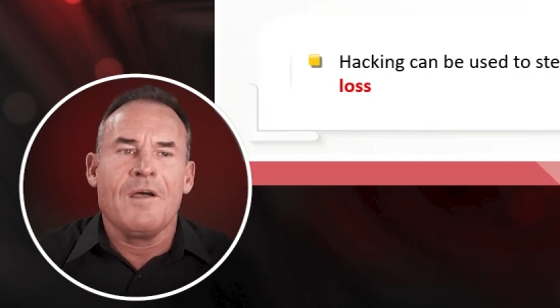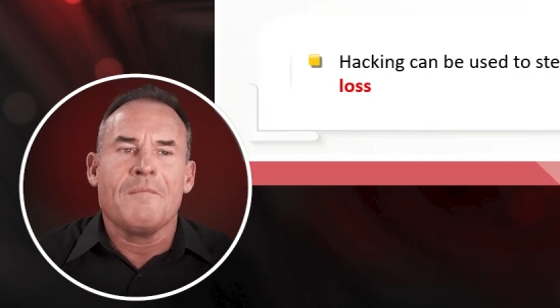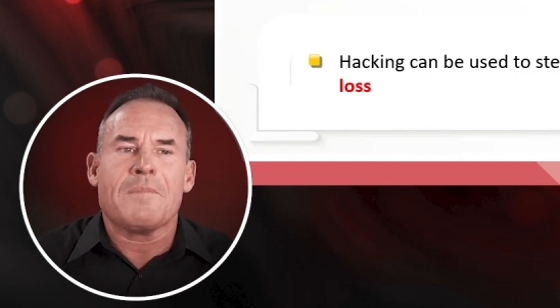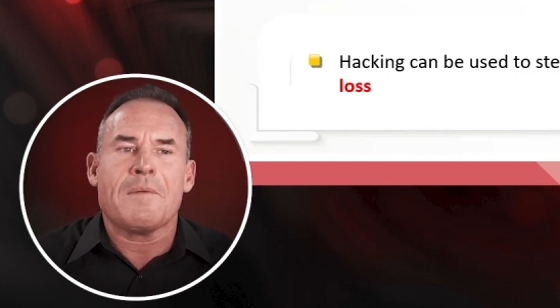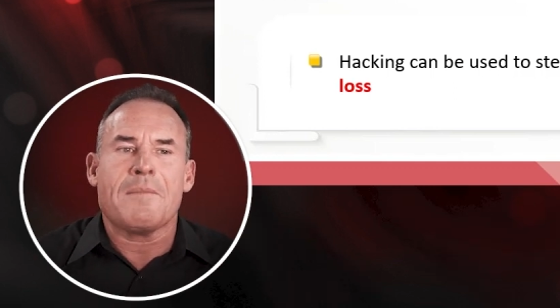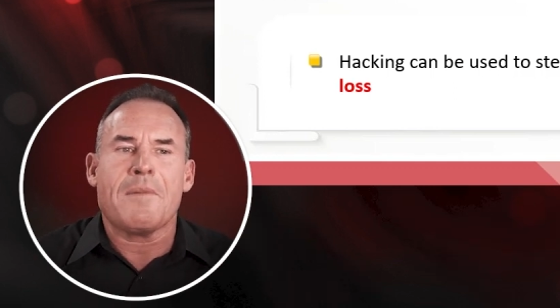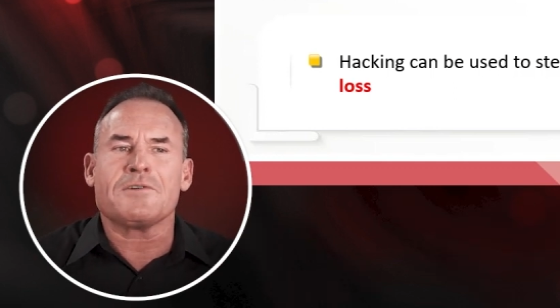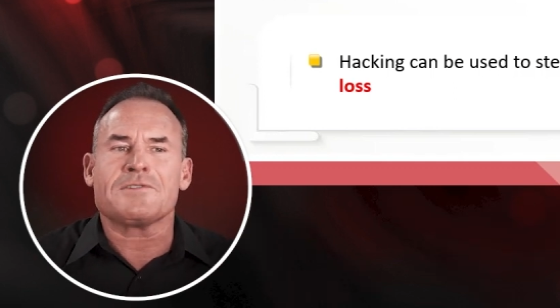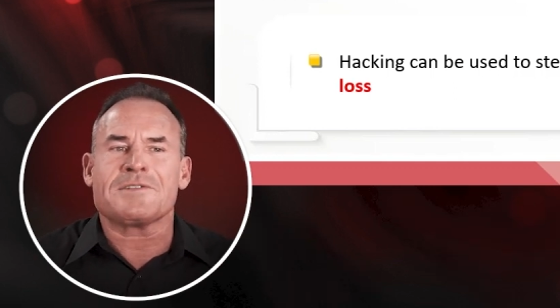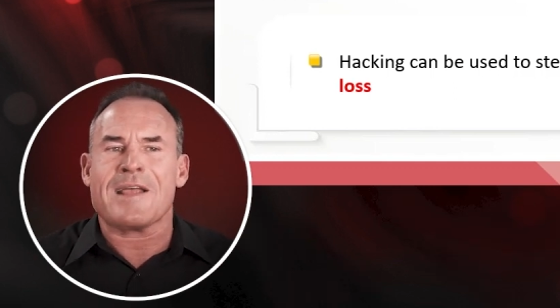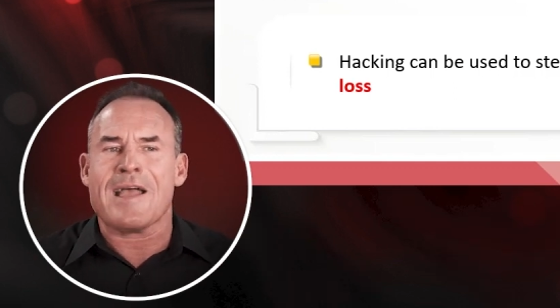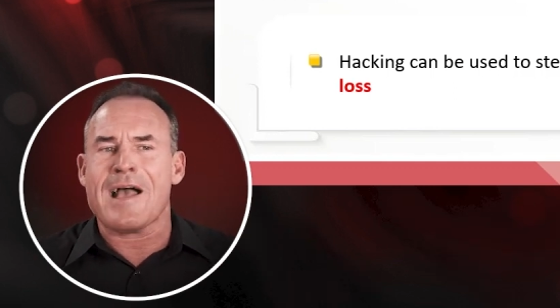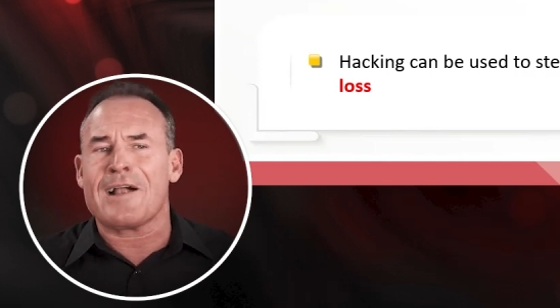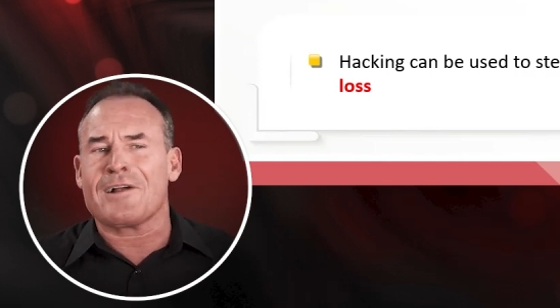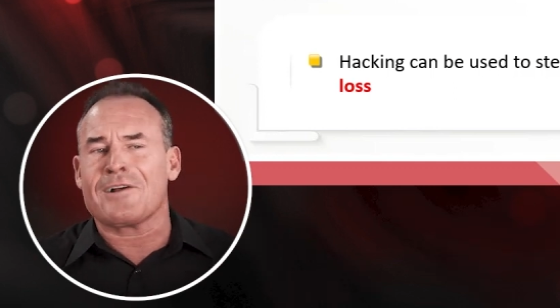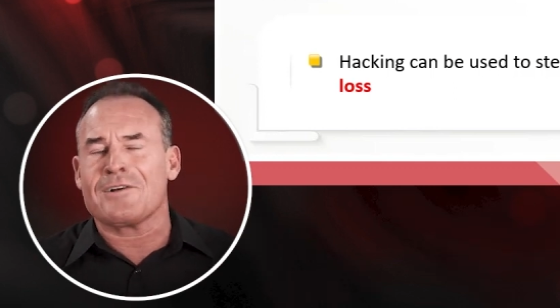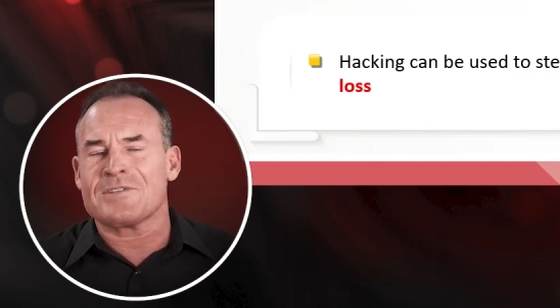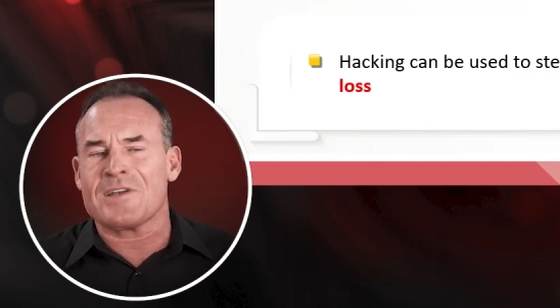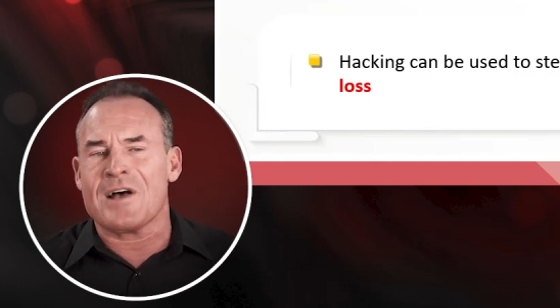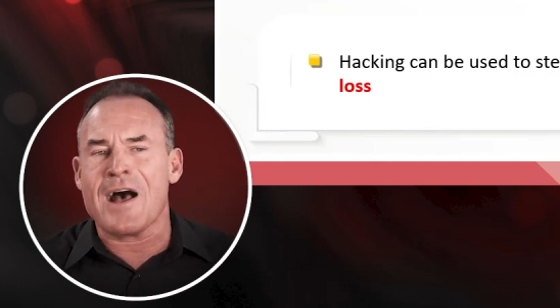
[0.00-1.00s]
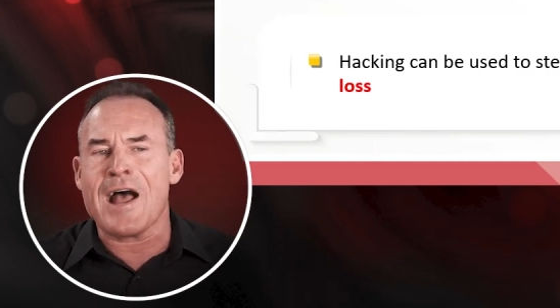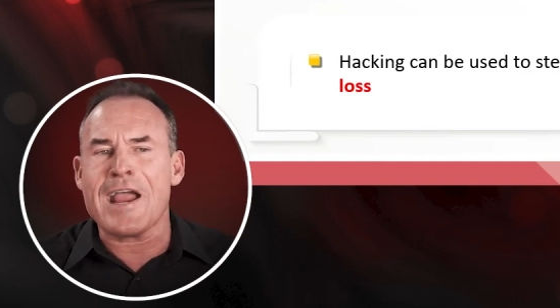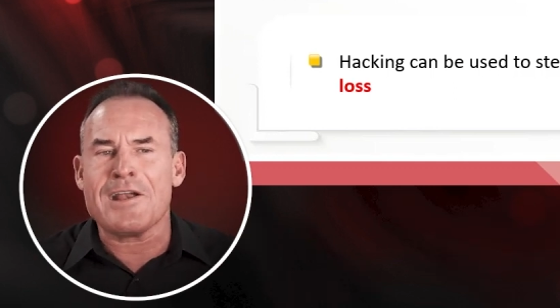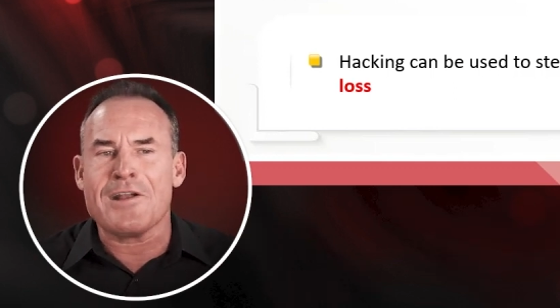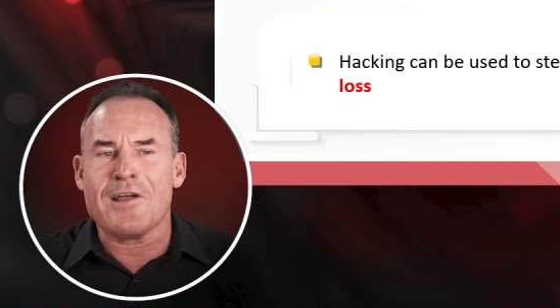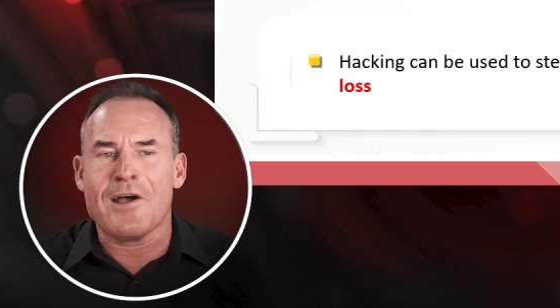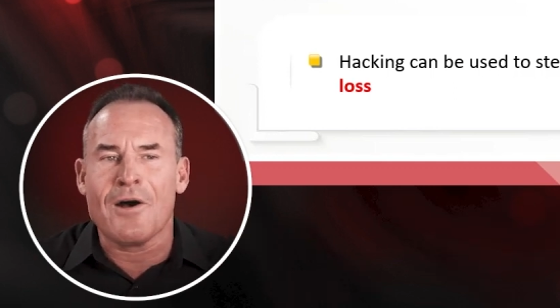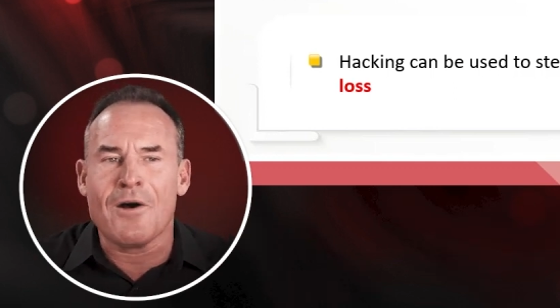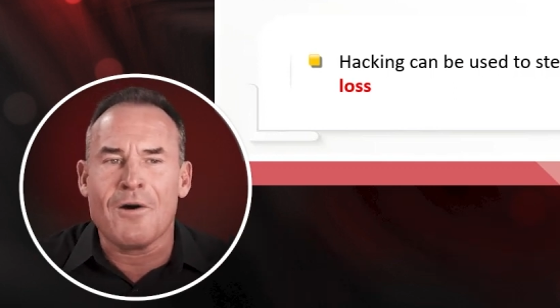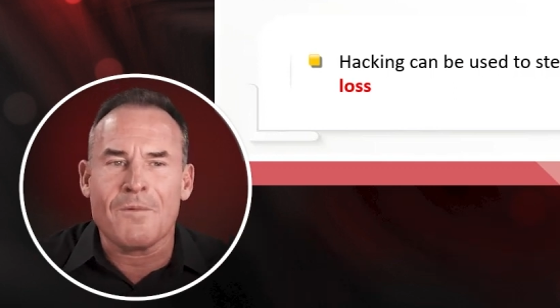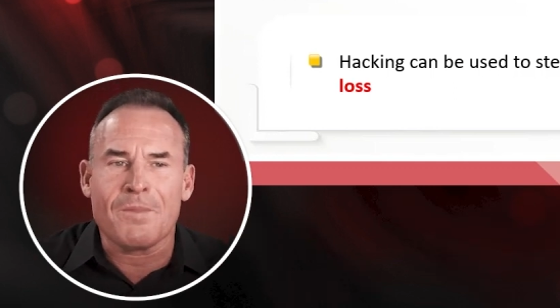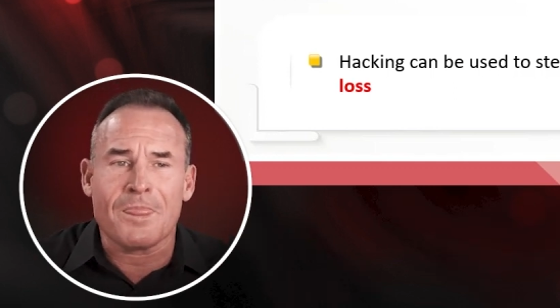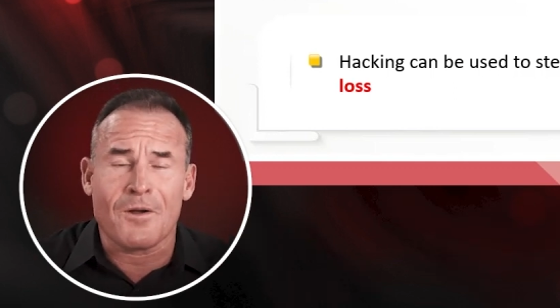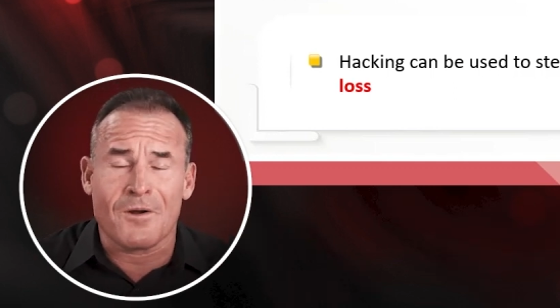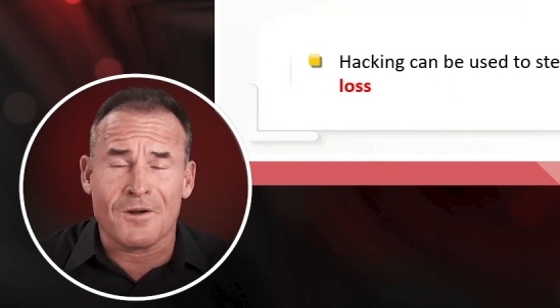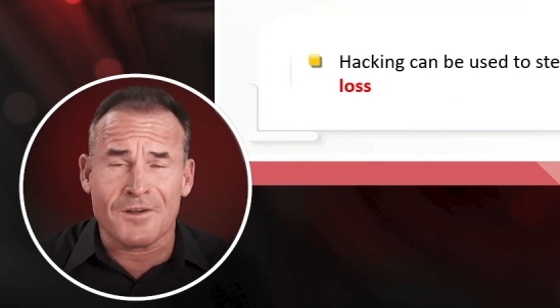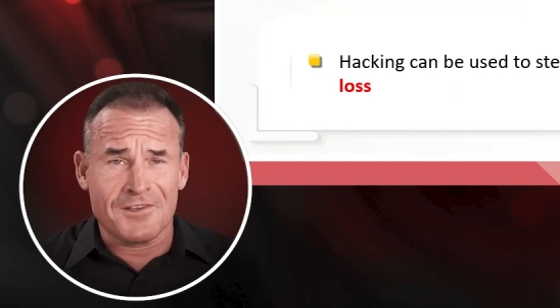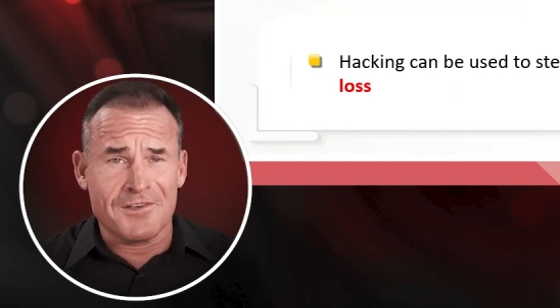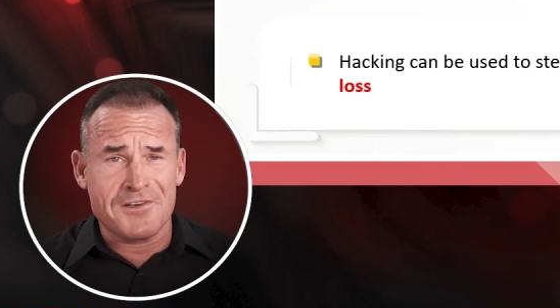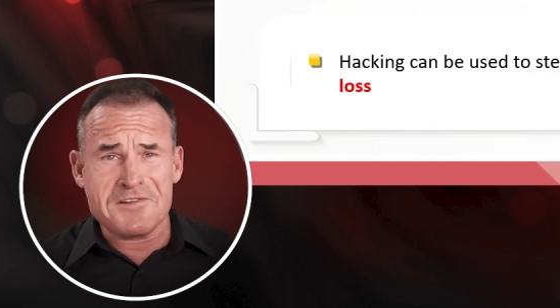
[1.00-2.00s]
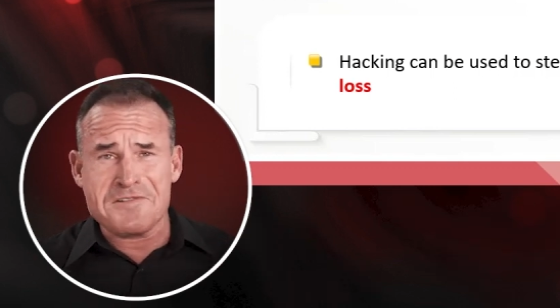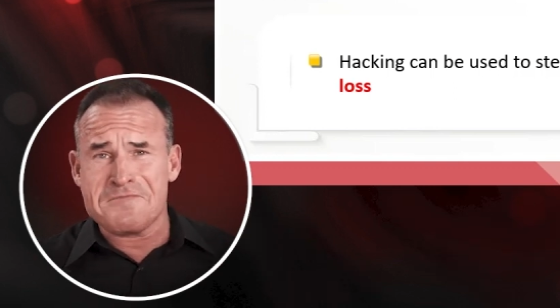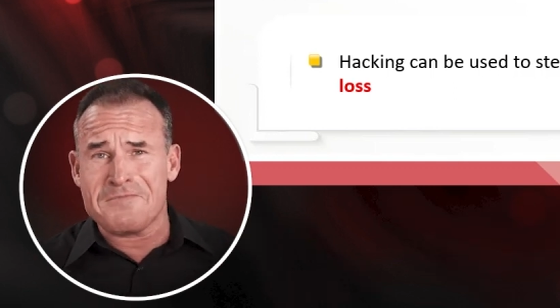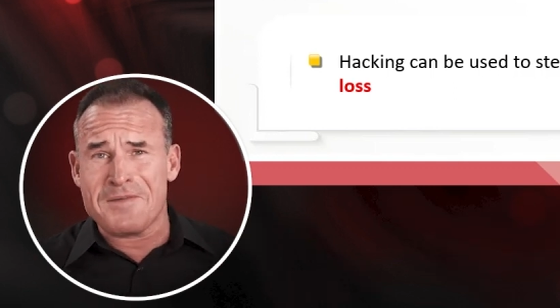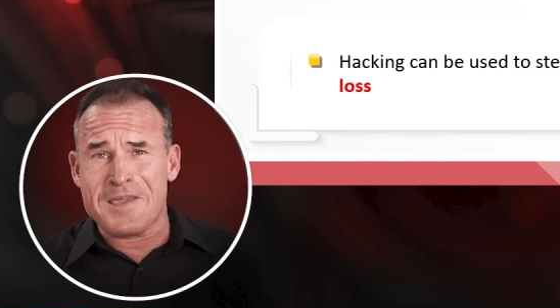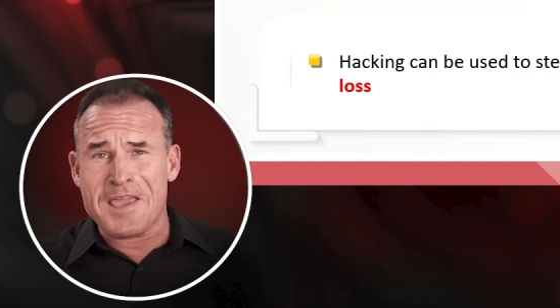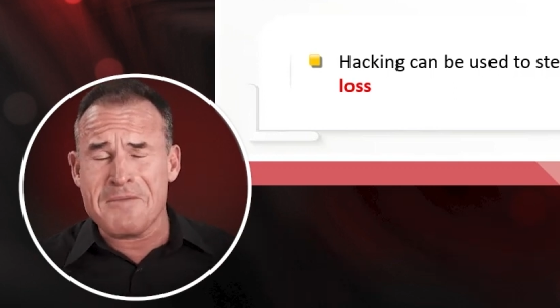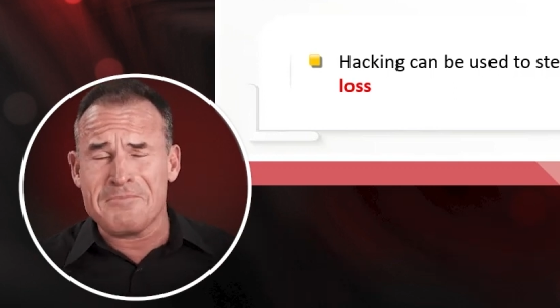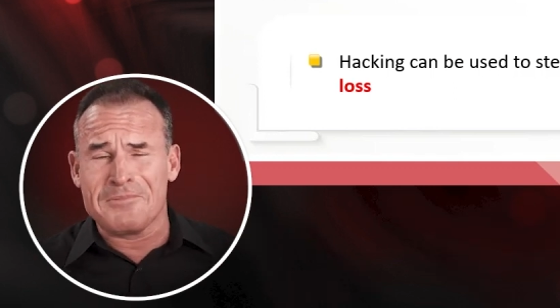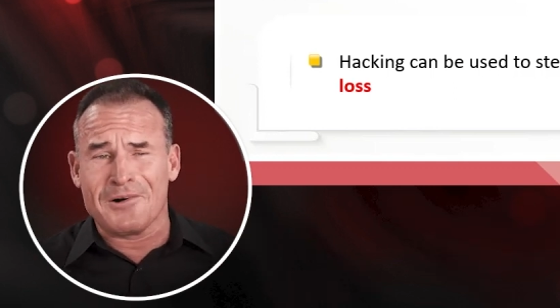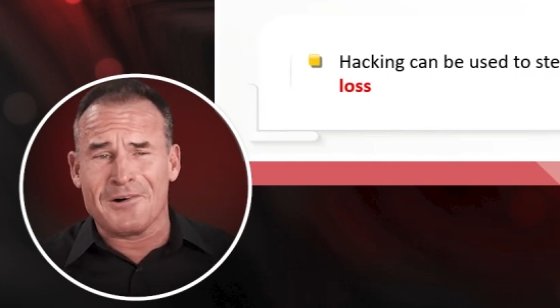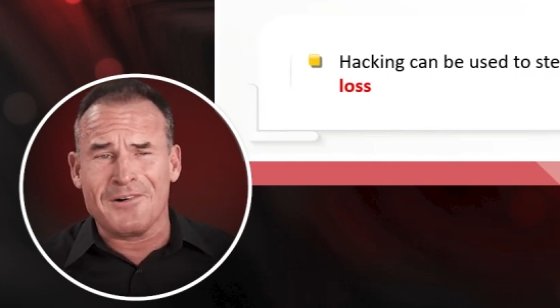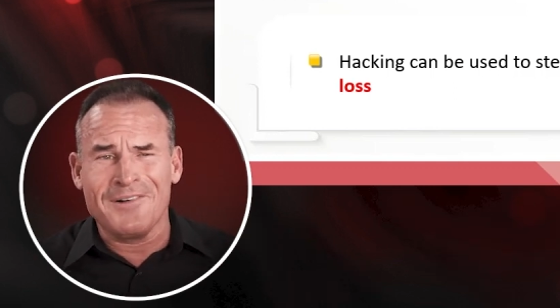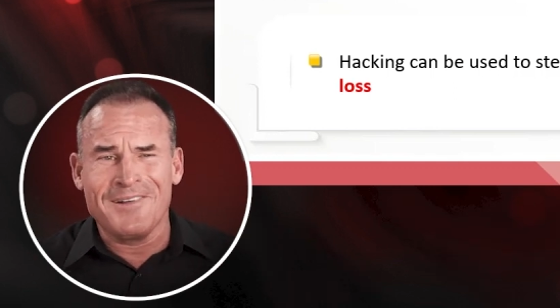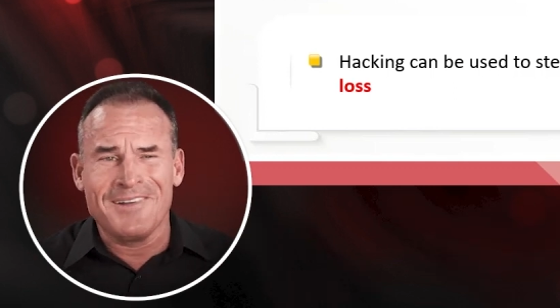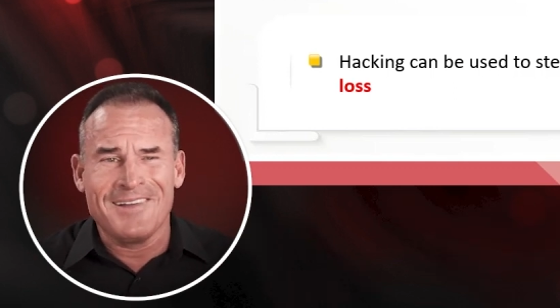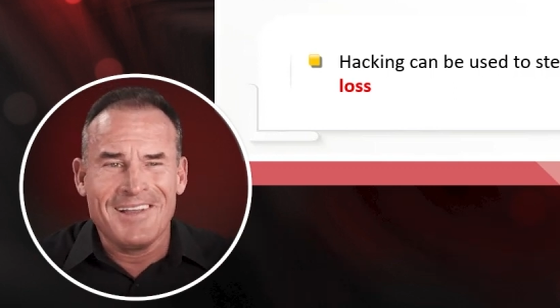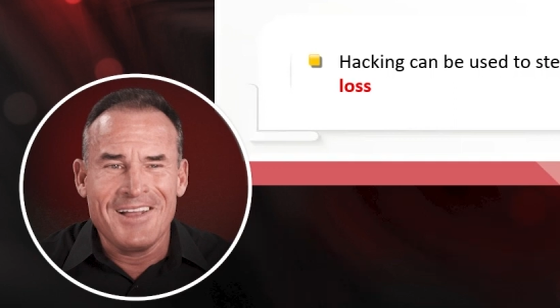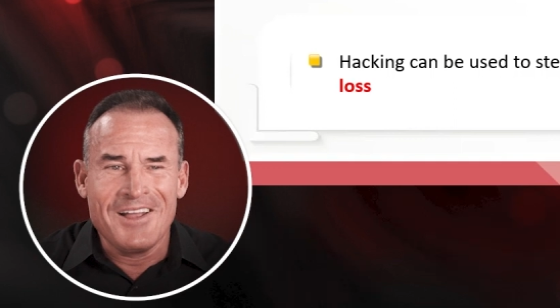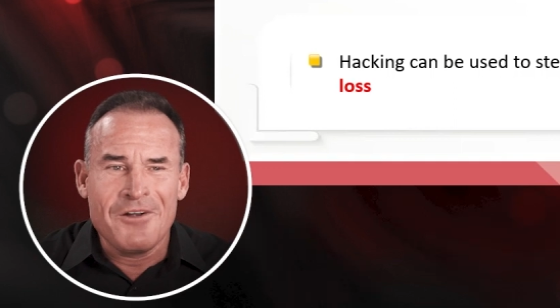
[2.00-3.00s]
But most hackers I know are good people